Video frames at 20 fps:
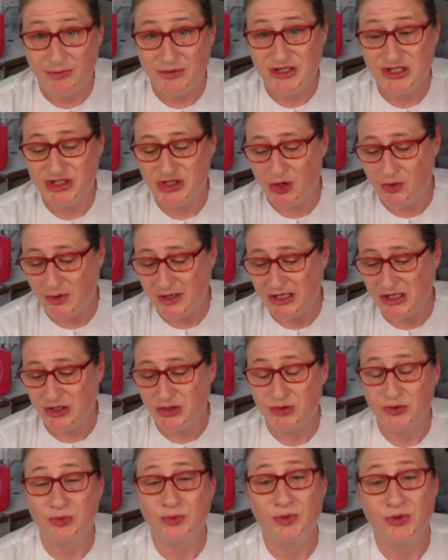was showing
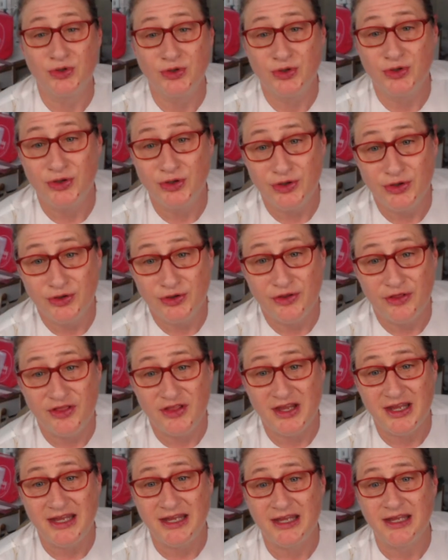you
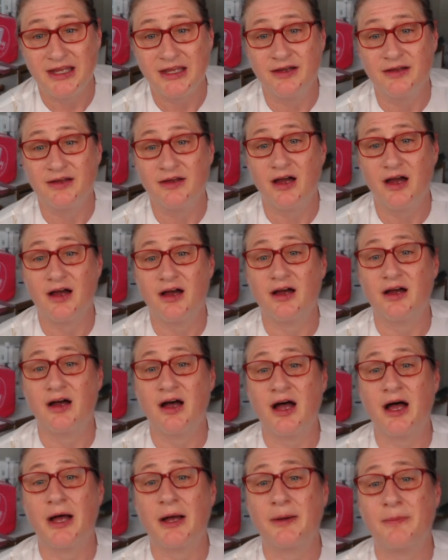the,
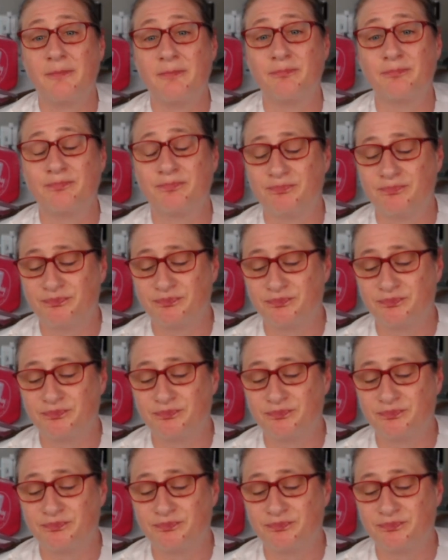um,